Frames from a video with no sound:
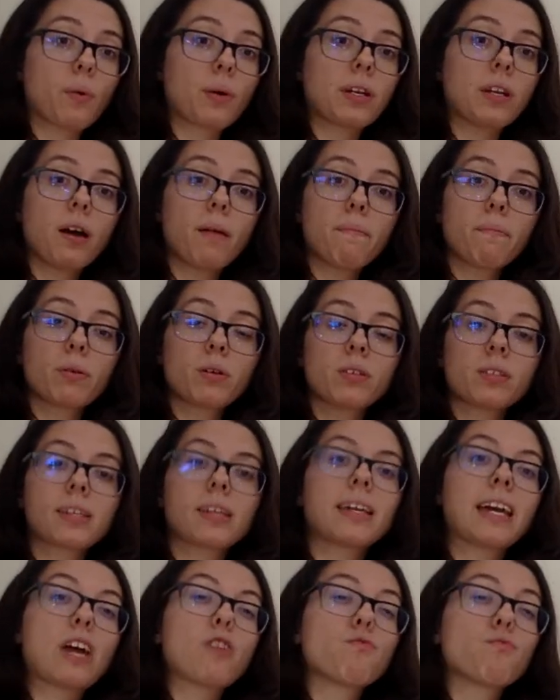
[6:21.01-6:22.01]
our
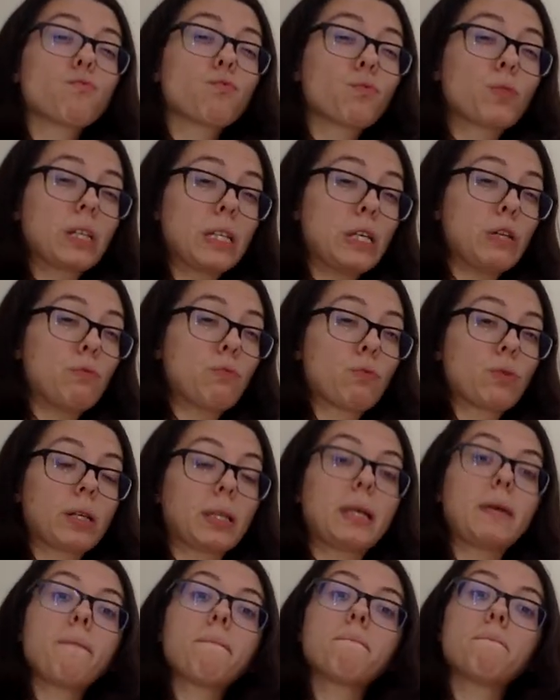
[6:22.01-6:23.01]
numbers can get really,
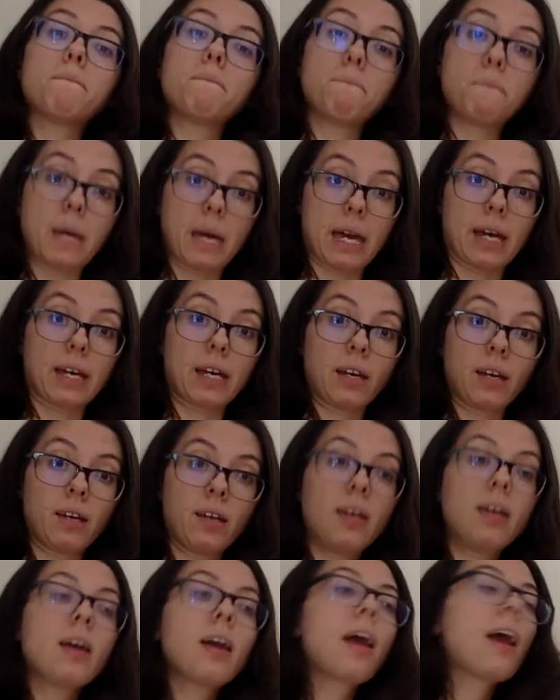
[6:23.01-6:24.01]
really
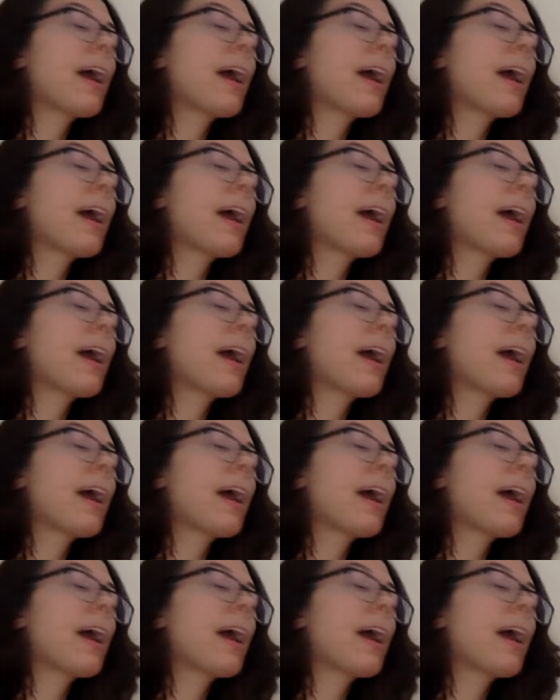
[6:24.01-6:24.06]
big.